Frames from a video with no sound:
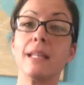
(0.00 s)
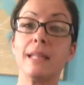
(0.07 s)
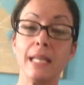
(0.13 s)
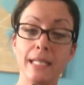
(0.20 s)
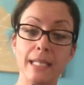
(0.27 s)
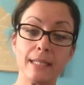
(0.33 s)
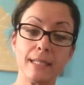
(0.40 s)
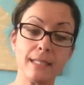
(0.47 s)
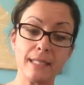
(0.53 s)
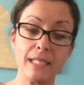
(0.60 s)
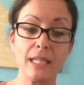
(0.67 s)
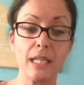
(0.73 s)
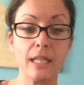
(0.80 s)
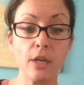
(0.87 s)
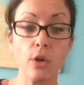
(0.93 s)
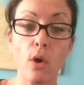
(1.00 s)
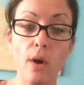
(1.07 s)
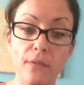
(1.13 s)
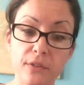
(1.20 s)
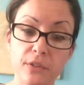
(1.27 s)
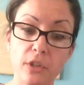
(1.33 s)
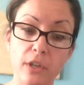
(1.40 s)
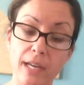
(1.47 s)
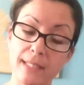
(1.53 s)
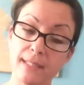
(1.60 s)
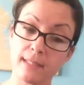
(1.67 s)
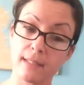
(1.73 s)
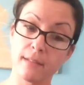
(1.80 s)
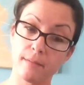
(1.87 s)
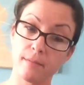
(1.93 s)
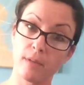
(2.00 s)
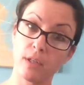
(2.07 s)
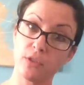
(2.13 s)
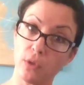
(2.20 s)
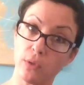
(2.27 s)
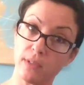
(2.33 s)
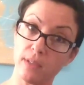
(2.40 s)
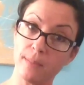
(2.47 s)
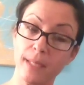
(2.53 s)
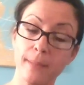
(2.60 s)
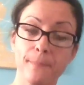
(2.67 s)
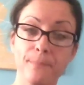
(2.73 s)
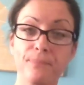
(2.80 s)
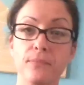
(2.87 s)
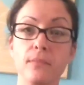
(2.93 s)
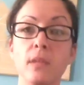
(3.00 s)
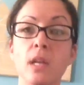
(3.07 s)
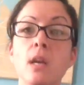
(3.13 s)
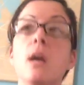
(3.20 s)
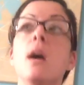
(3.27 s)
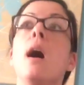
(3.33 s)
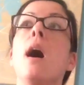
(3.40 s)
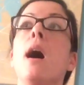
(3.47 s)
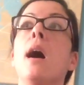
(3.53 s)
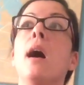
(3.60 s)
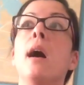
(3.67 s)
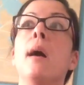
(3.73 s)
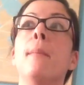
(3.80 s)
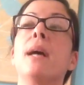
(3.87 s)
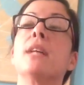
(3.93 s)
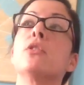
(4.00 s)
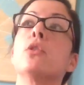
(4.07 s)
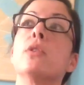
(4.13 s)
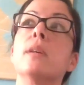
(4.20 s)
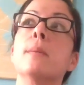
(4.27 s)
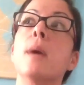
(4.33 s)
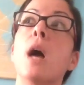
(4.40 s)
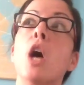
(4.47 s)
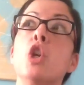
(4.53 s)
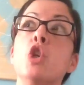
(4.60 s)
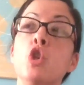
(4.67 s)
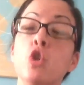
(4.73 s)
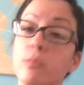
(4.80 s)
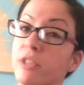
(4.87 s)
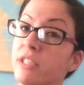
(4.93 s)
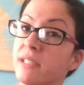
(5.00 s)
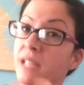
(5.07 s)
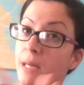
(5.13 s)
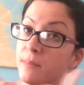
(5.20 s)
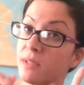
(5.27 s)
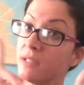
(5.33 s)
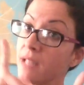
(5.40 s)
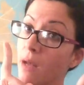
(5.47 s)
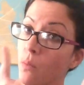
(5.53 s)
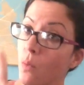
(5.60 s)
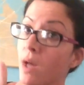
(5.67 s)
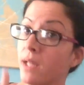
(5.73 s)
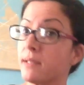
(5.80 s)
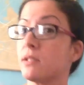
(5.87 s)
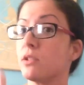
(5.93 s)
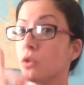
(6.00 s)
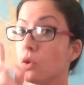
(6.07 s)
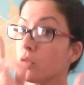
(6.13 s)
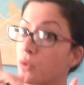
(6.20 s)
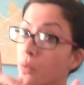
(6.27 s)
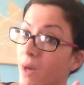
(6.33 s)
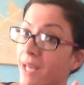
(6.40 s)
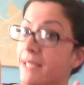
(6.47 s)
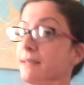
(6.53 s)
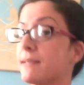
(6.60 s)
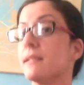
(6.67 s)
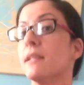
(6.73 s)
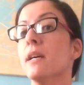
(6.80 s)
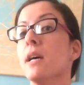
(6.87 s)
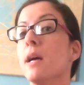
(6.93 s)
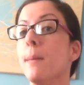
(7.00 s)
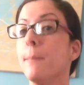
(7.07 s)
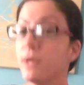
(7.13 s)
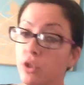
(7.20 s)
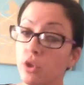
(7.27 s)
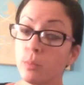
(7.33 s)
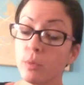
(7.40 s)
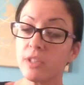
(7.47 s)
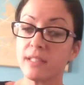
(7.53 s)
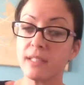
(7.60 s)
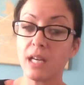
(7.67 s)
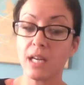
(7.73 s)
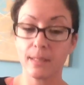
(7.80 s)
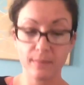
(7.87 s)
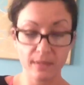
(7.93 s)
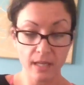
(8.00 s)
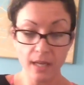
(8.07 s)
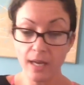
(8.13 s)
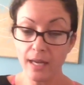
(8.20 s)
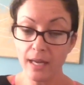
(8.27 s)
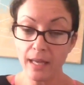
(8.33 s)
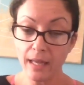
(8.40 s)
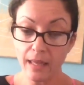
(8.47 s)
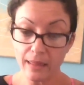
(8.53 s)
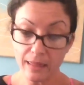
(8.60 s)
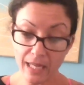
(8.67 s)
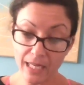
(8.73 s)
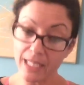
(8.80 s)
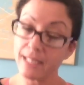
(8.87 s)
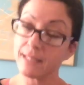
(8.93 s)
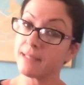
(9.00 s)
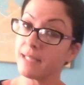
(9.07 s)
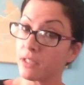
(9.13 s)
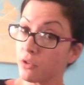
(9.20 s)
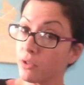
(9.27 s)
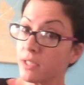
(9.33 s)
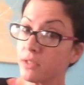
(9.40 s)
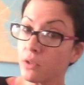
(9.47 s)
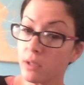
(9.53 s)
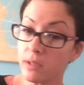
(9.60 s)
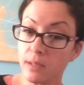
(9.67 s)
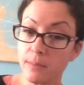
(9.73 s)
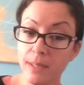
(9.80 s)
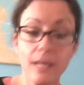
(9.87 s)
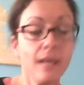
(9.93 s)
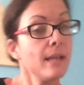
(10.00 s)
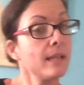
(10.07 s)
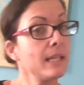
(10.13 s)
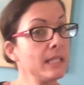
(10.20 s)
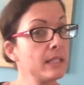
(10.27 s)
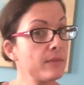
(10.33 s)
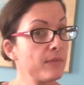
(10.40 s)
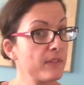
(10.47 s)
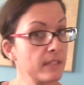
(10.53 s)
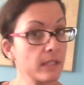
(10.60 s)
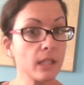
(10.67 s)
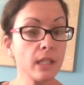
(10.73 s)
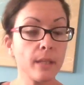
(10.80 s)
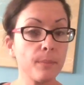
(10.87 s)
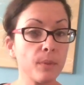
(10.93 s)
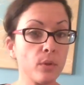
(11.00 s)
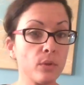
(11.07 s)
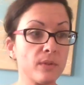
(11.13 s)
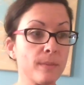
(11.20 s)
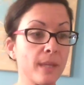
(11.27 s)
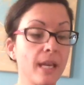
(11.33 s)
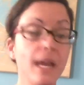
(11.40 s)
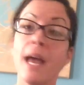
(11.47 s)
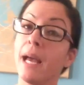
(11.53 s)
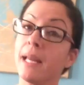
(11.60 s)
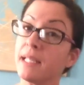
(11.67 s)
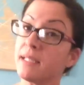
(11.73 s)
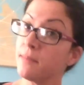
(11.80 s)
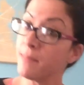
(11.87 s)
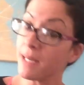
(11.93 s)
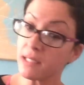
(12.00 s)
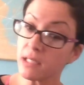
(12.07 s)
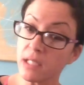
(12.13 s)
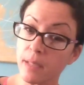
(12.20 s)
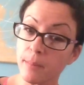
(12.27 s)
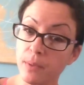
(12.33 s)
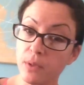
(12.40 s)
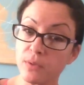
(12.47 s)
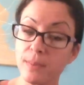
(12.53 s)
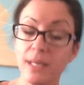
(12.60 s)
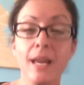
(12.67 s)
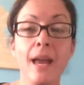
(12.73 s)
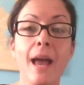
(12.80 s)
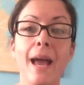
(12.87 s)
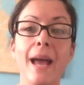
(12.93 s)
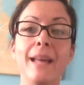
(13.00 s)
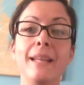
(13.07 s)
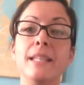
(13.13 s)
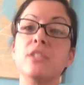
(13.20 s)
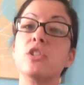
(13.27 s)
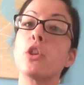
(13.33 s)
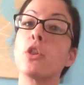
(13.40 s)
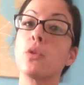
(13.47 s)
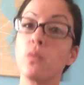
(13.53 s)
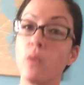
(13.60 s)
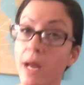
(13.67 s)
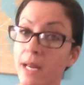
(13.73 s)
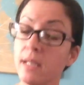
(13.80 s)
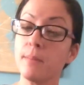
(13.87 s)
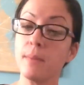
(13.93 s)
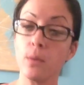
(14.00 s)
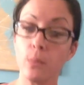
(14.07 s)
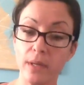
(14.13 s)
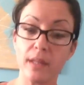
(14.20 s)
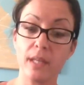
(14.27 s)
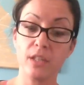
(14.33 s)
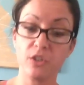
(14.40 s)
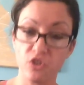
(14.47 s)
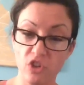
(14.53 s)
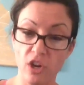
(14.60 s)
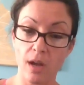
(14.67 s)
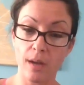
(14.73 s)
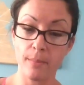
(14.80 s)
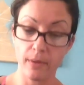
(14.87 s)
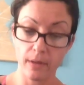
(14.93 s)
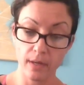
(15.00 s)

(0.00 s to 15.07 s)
that they need to see that their officer has assaulted me. I told them numerous times, not once or twice, but numerous times, that he has sexually assaulted me, he's physically abused me, and he's mentally abused me, and he's threatened me with his job.